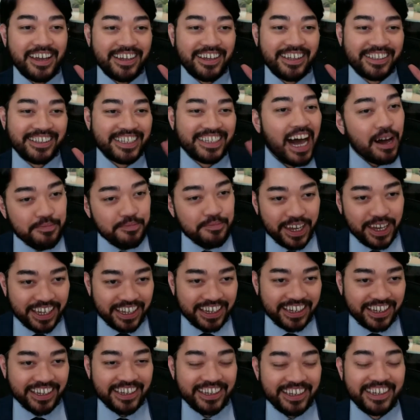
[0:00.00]

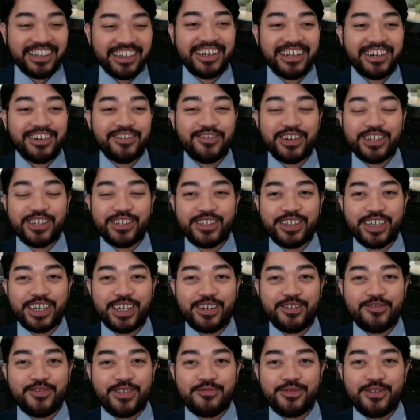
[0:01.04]
topic, when you think
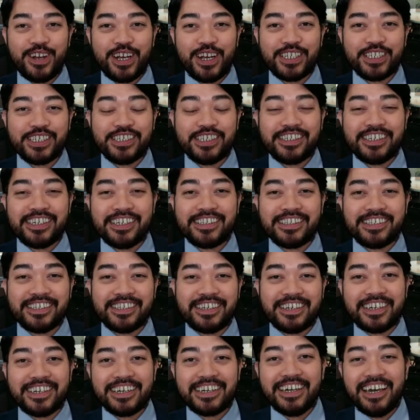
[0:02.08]
of immigration. It's
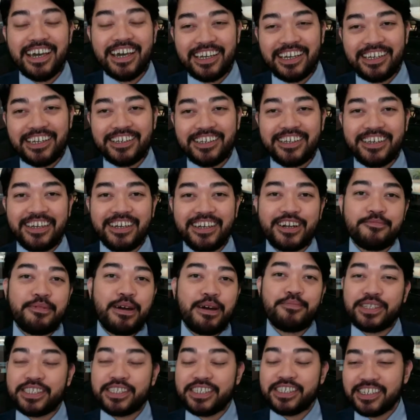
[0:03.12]
like you hear
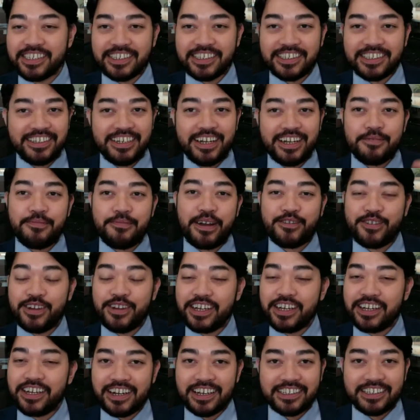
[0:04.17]
about petitions, you hear about
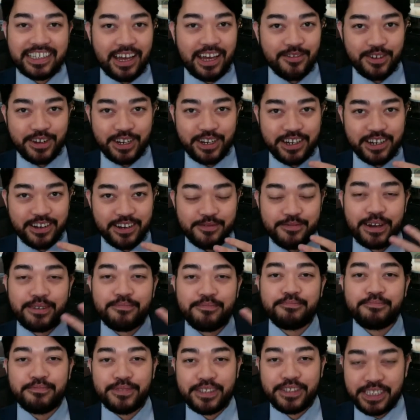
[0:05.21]
green cards, now we're hearing
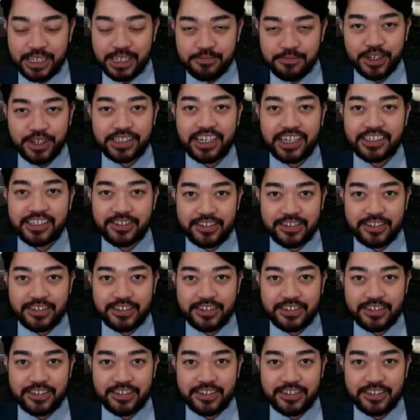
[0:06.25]
about deportation